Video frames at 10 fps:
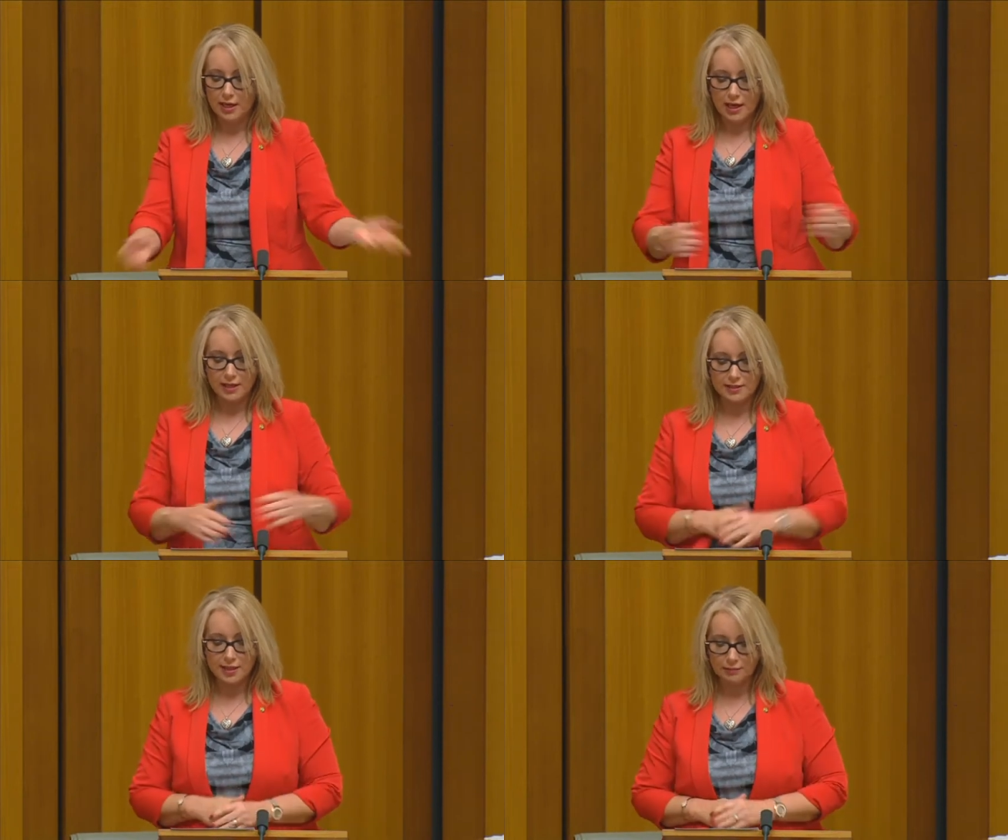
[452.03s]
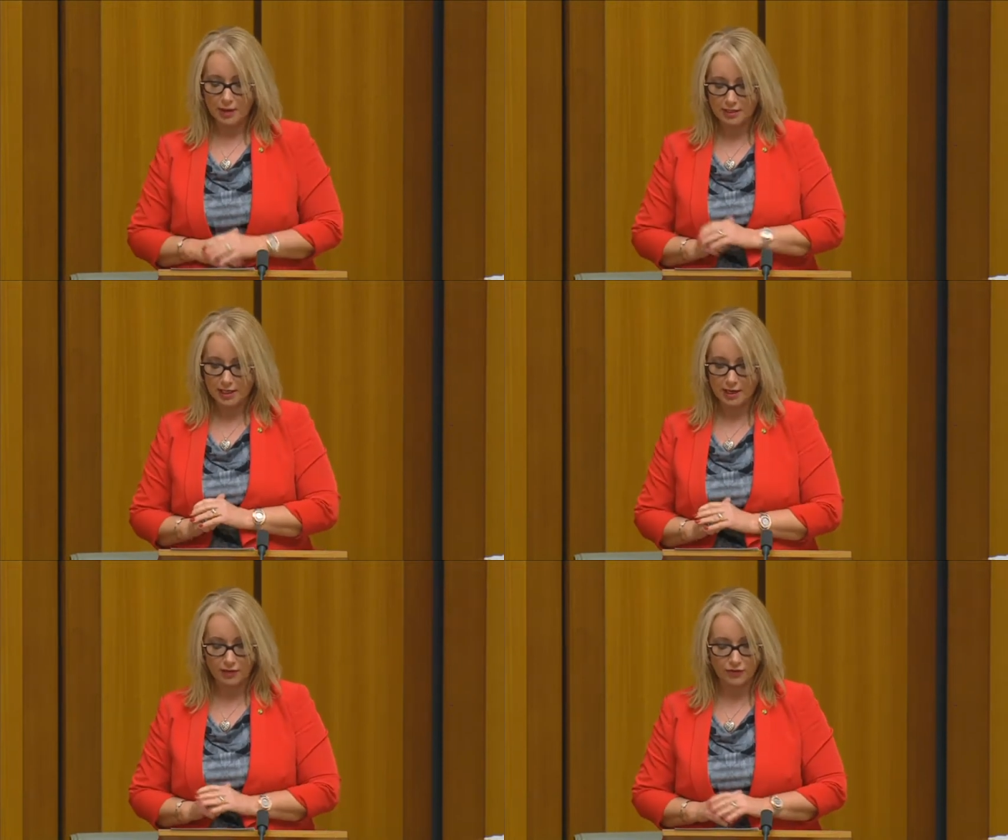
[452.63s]
as
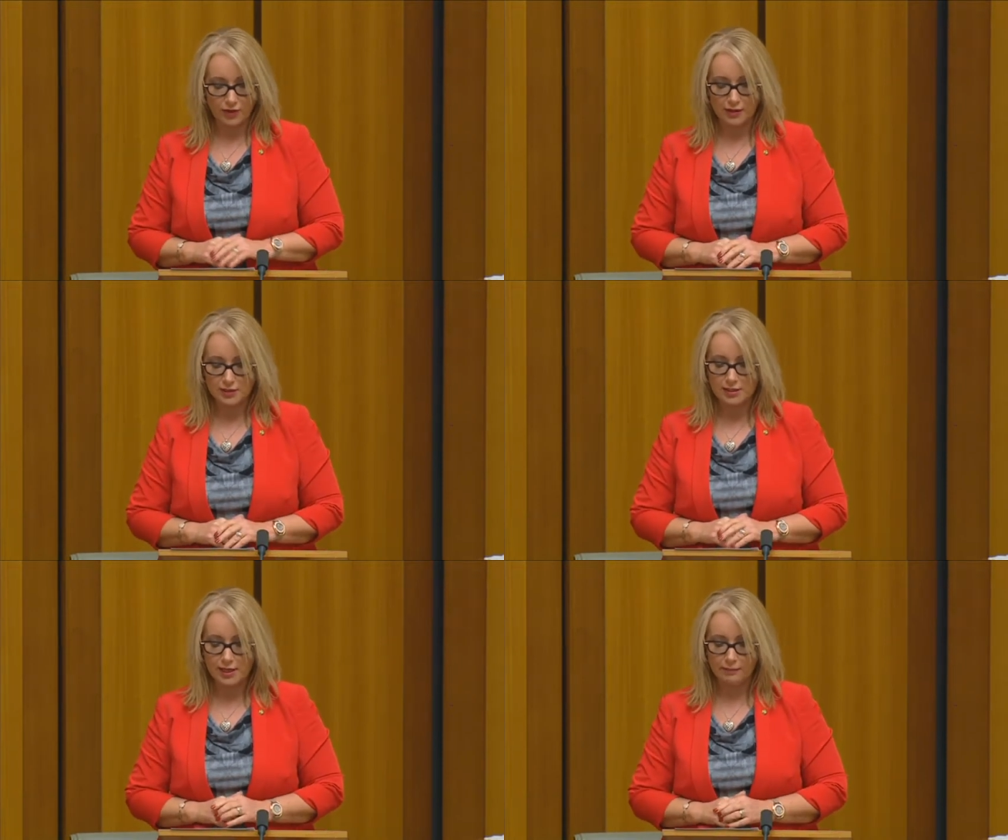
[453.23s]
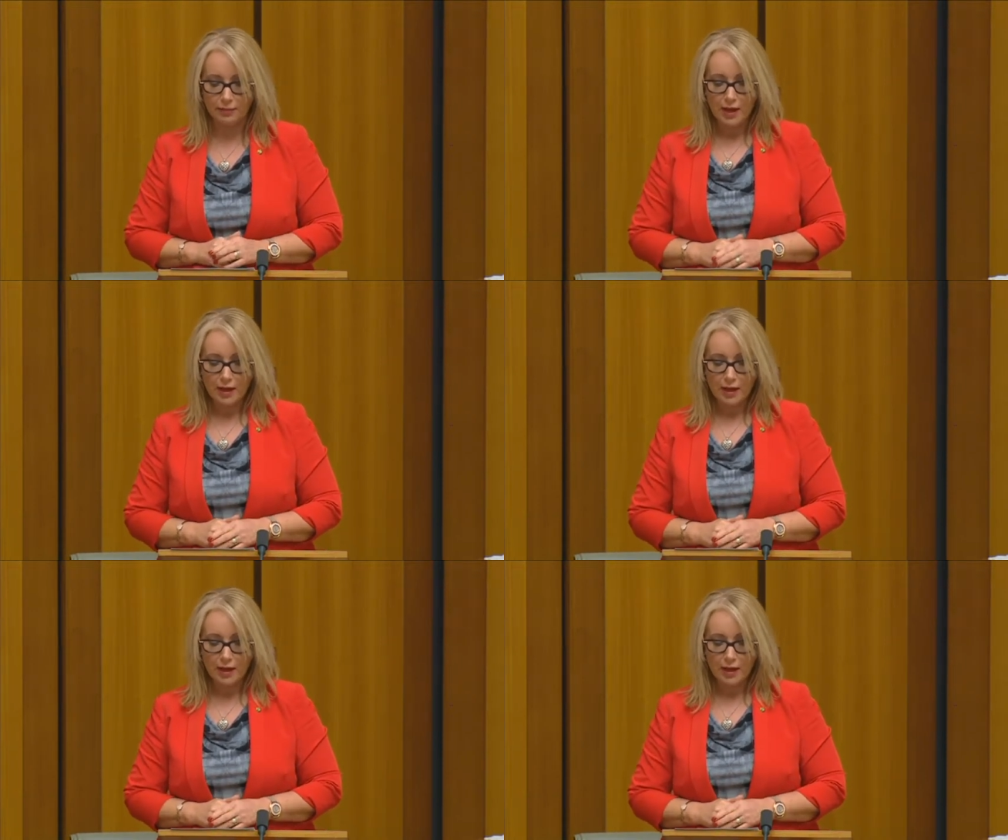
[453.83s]
Cenotaph, and